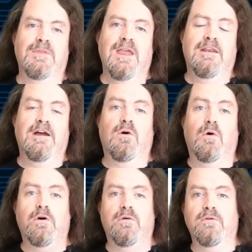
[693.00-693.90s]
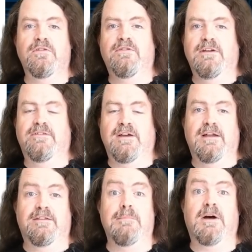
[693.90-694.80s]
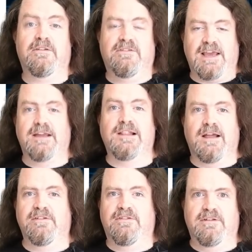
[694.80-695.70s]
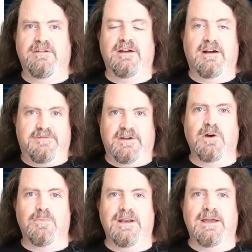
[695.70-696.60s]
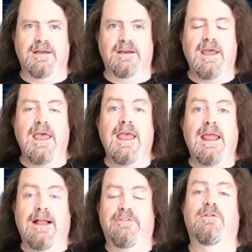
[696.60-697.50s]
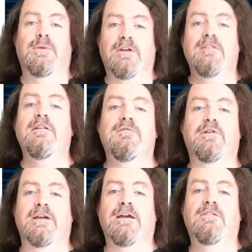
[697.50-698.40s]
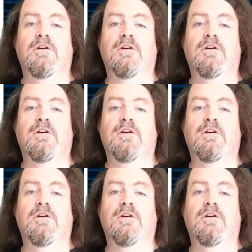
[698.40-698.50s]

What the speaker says: Now, Aarhus is Denmark's second largest city after Copenhagen, and so in 1948,